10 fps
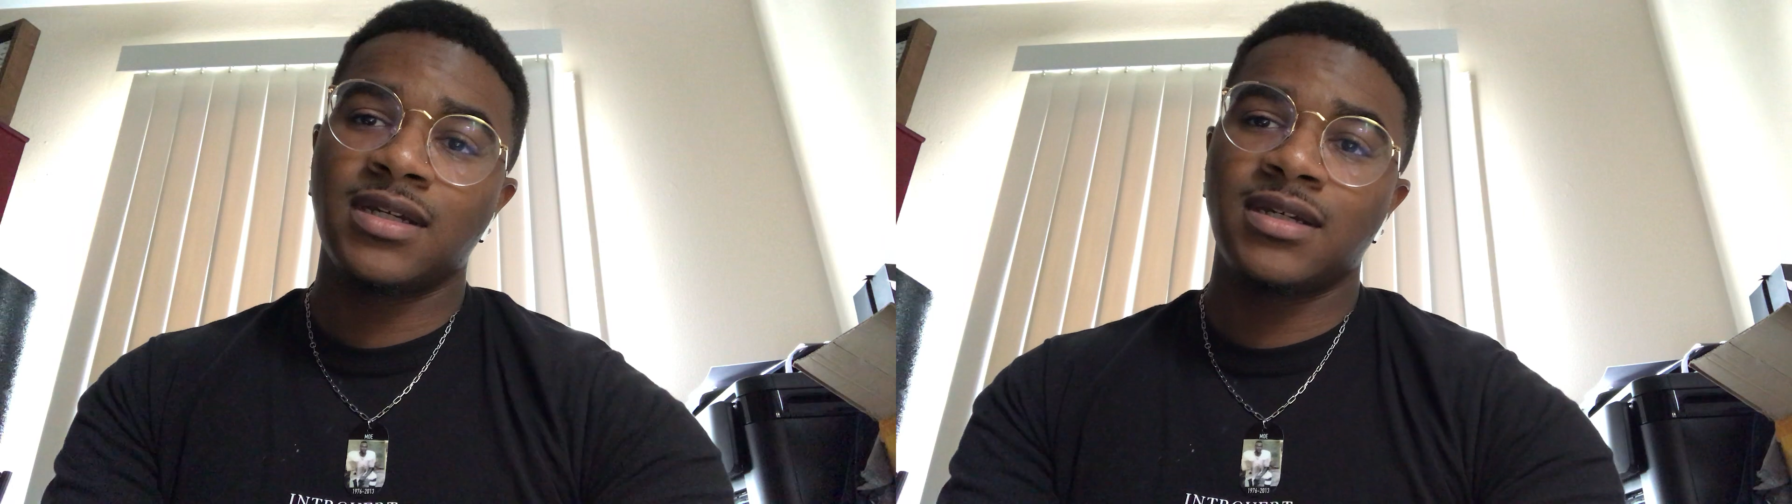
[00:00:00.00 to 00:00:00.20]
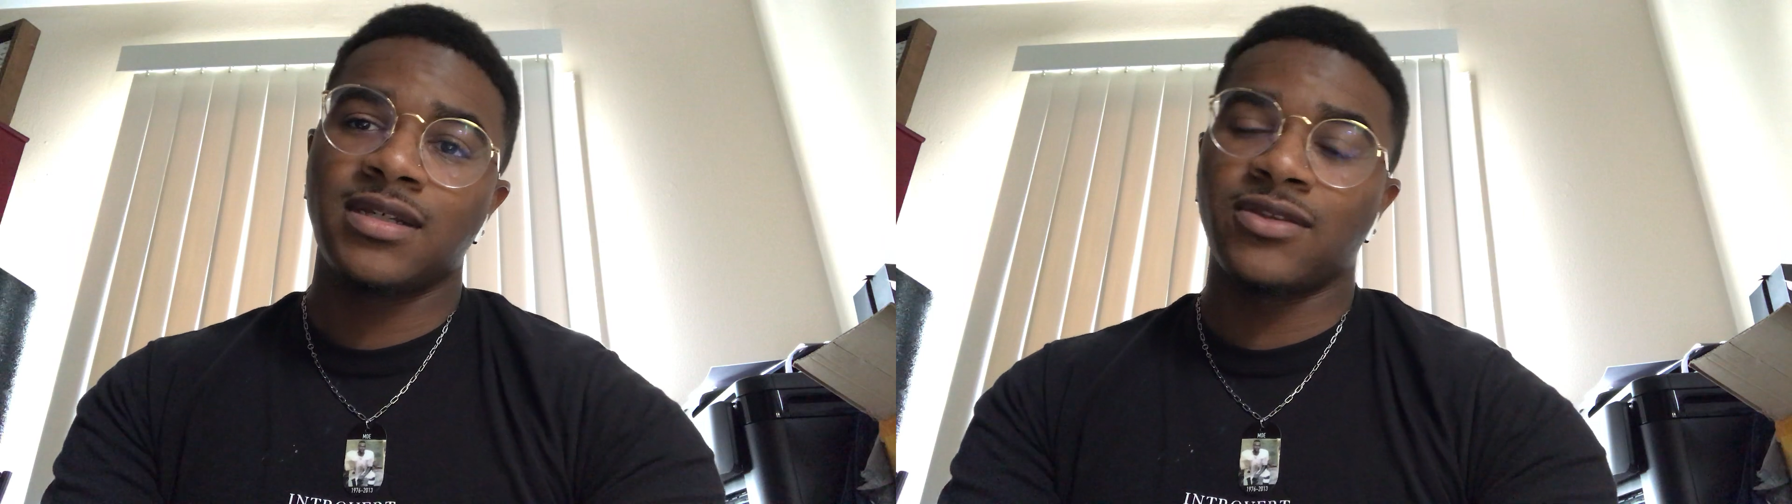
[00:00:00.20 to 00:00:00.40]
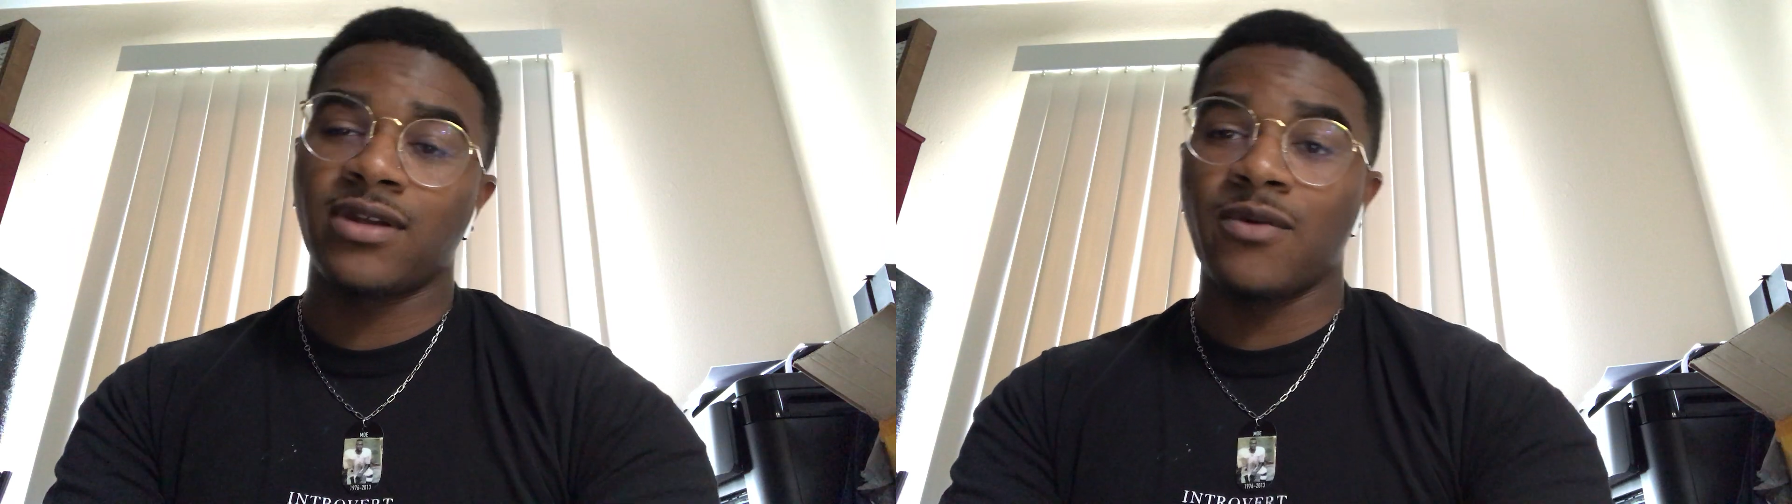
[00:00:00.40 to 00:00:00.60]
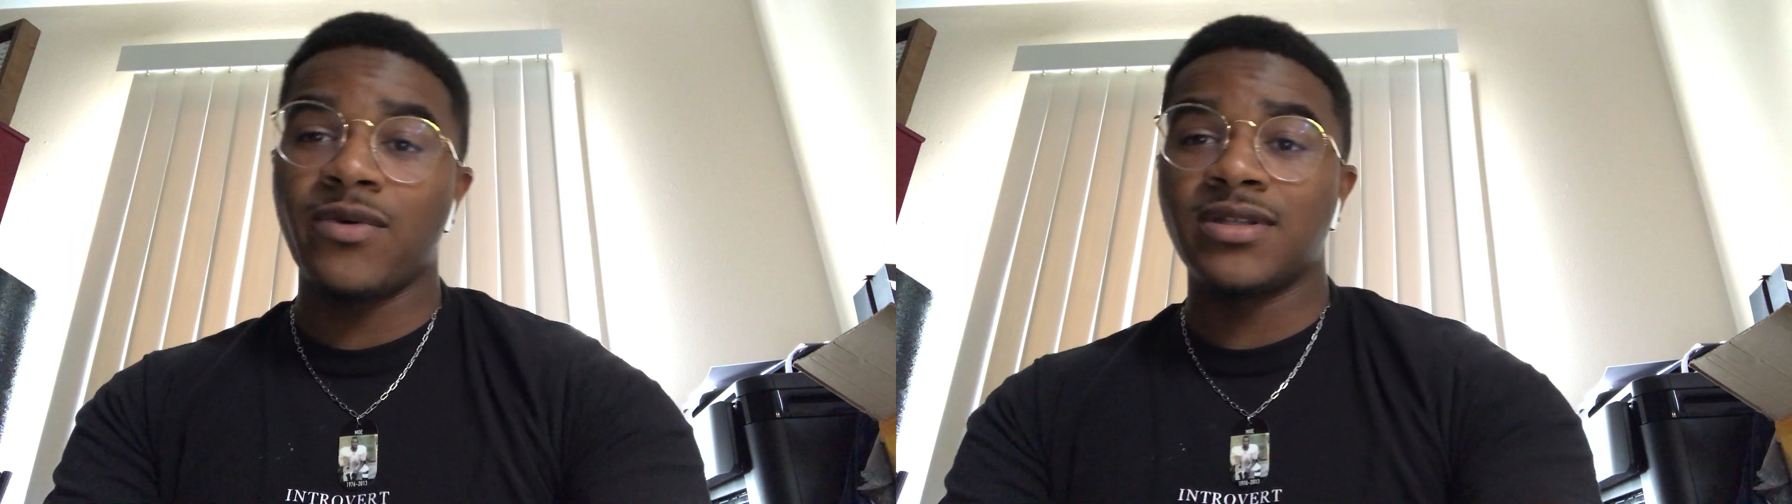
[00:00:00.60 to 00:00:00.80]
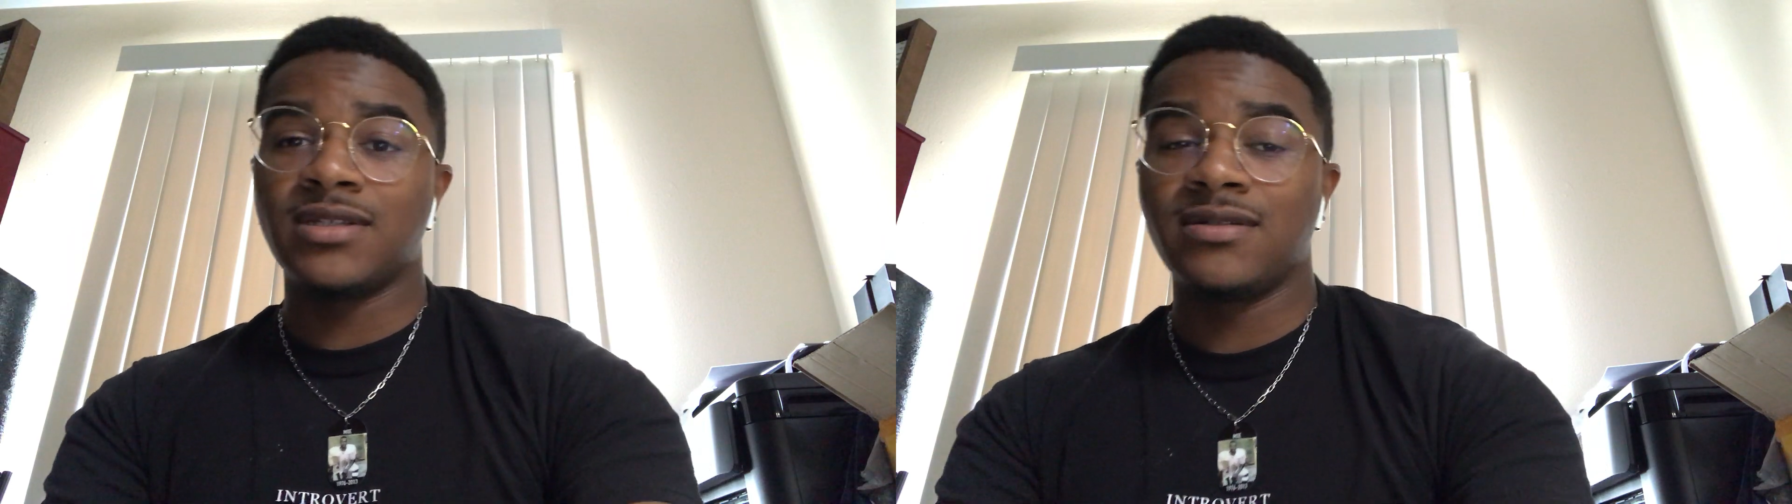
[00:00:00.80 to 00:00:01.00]
Because I thought I
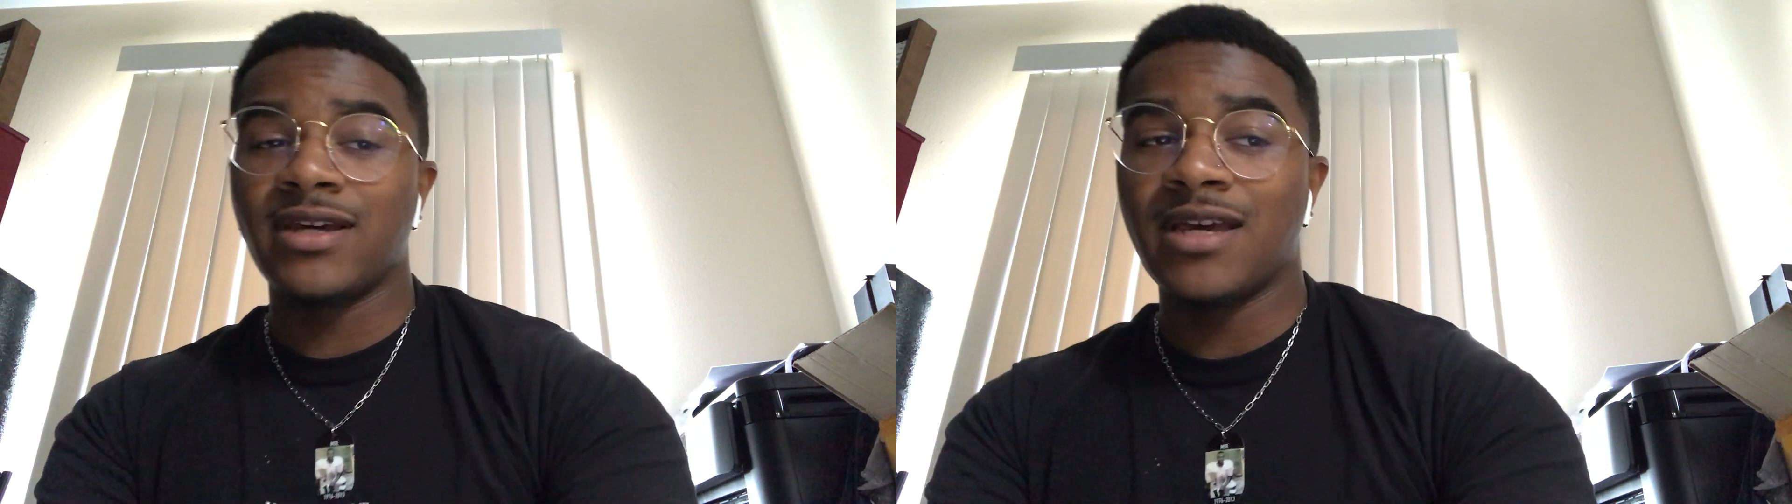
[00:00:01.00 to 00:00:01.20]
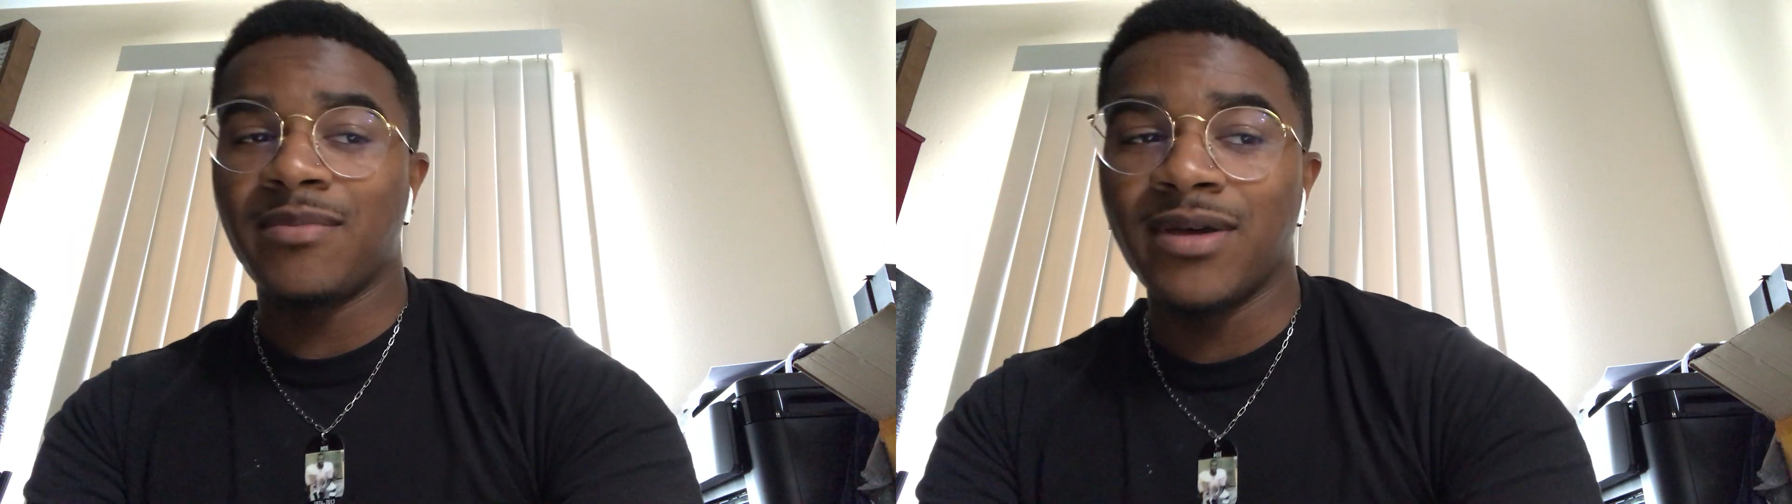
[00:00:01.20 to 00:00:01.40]
wanted to do that,